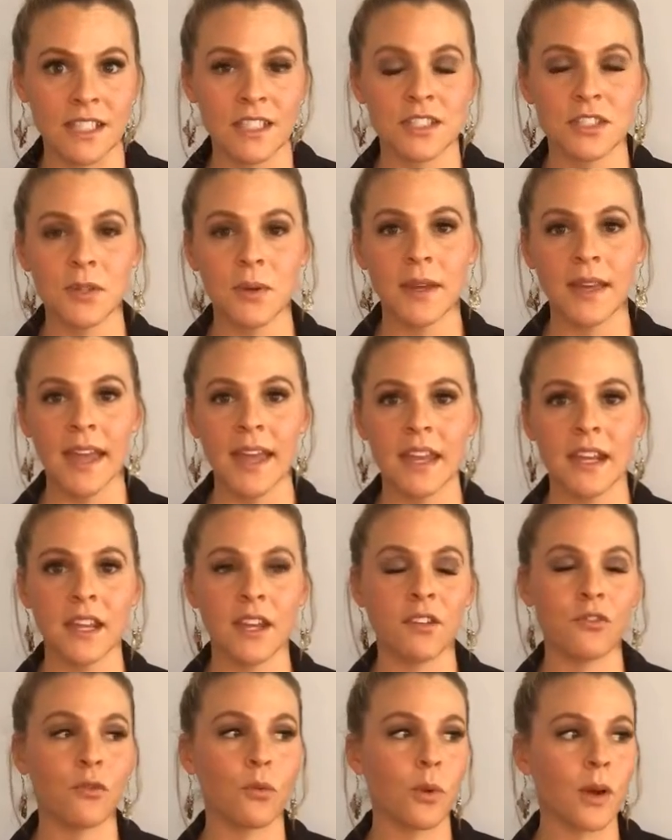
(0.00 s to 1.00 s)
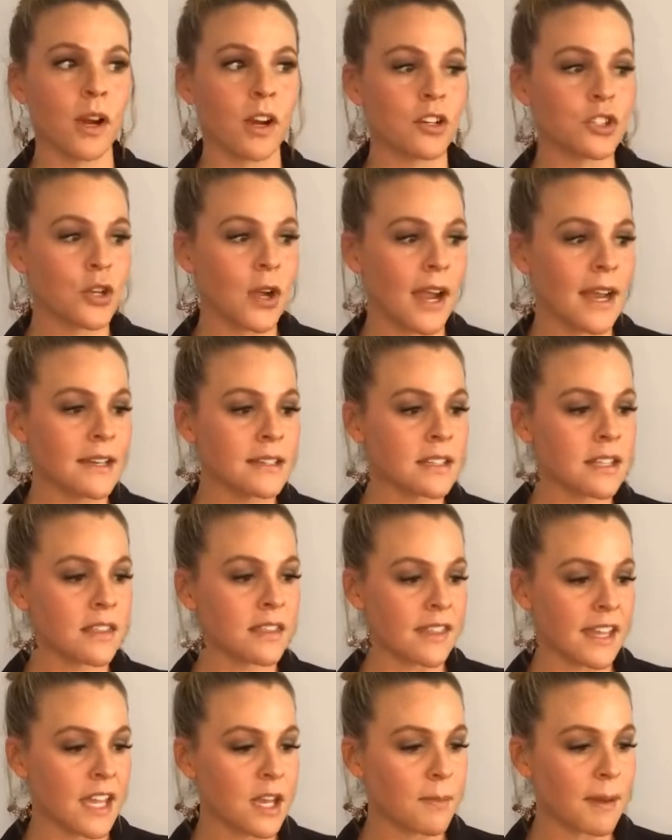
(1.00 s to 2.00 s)
And so again, if we're trying to
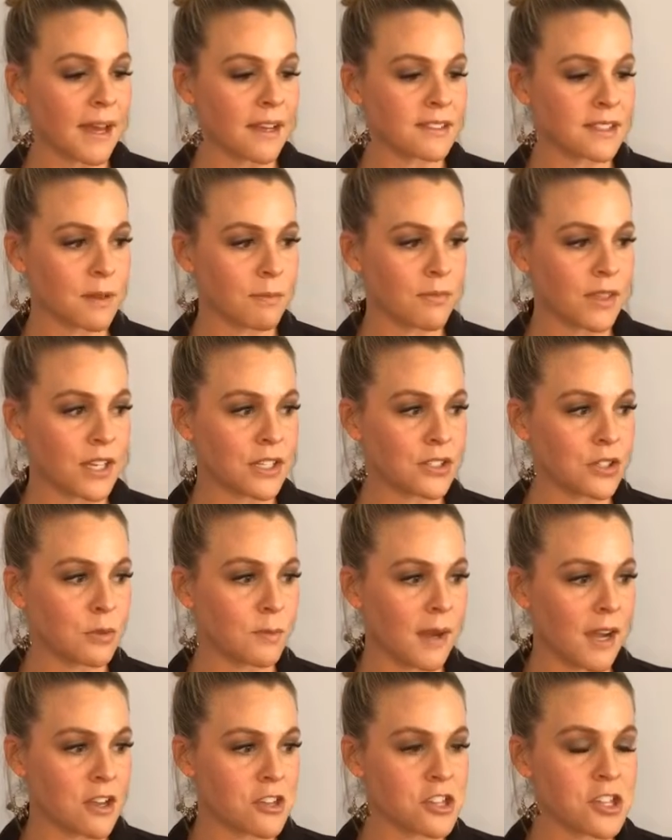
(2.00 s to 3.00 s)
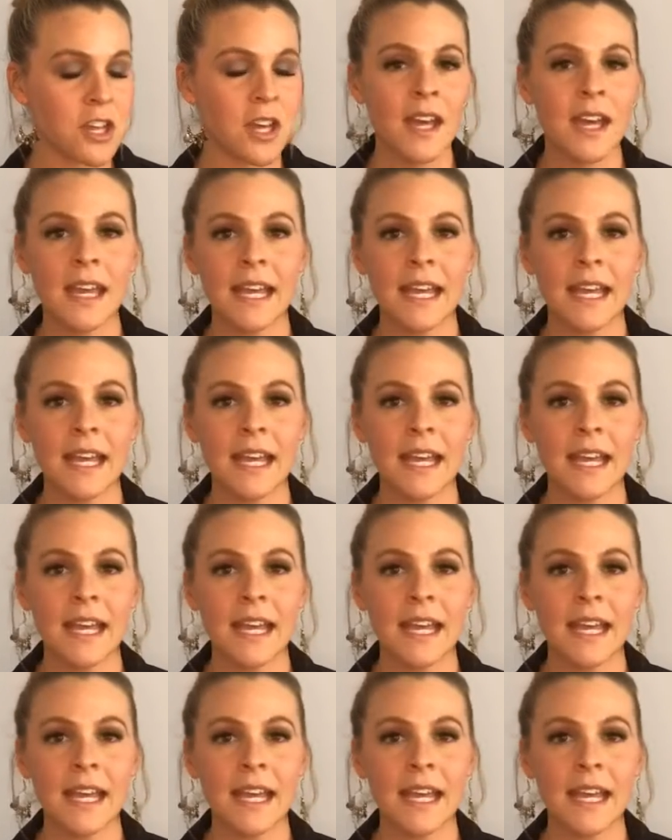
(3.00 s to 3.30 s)
think about something too much,